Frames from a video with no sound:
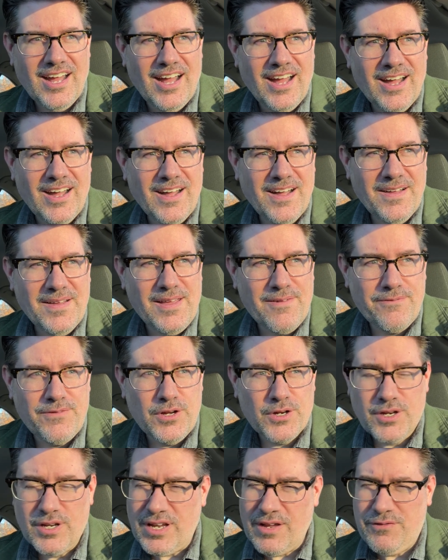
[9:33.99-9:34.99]
If
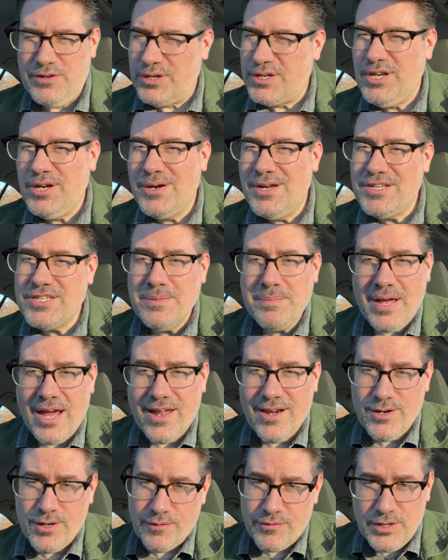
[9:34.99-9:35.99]
you're curious
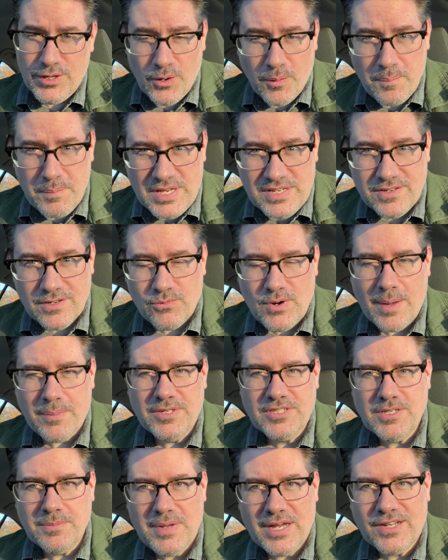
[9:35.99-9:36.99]
about it, or if you don't miss a
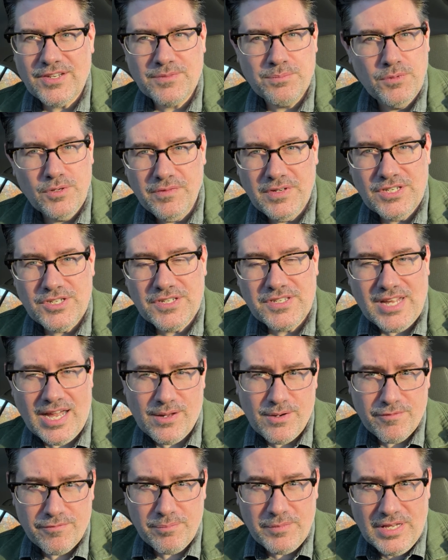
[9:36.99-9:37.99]
Robert Zemeckis movie just
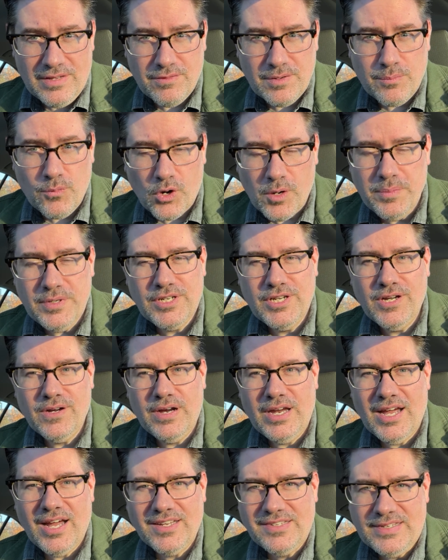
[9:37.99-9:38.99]
out of even morbid
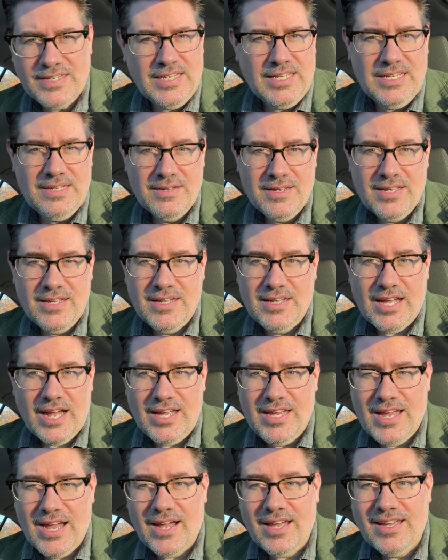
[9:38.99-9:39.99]
curiosity,
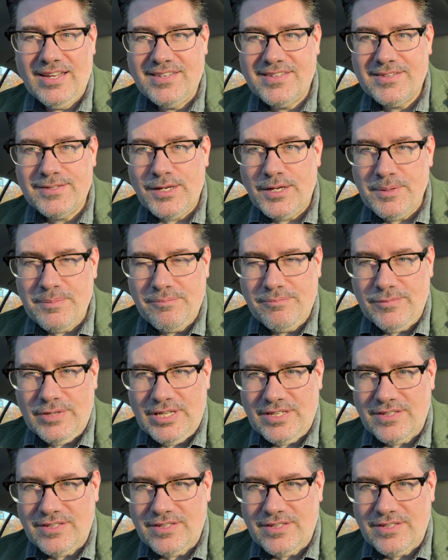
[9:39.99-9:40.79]
yeah, it's something.